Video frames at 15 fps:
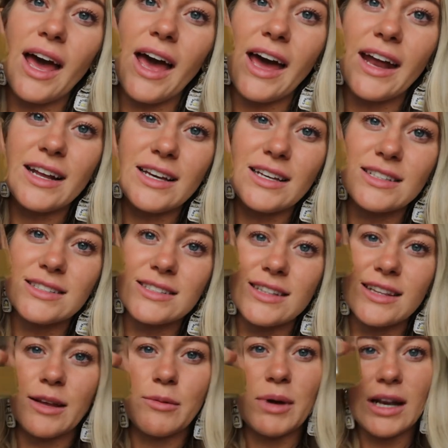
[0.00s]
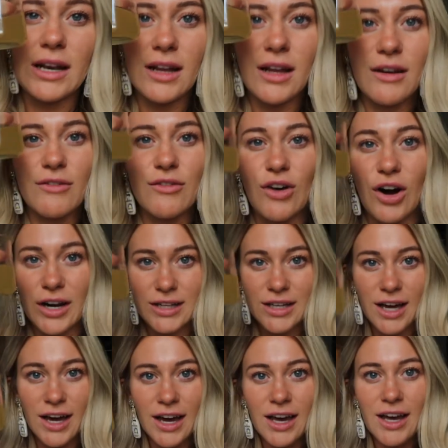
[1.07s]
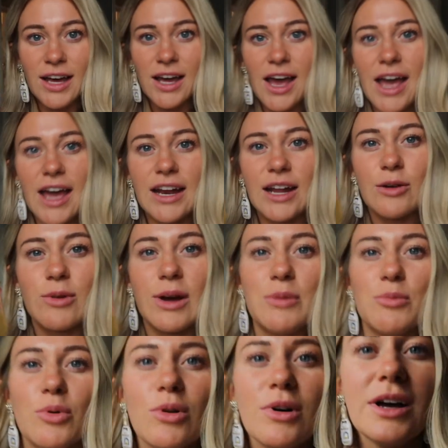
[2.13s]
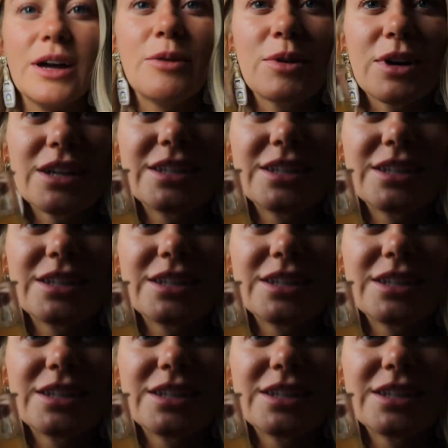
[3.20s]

Eddy's Lemon Vodka and a Red Bull and we're going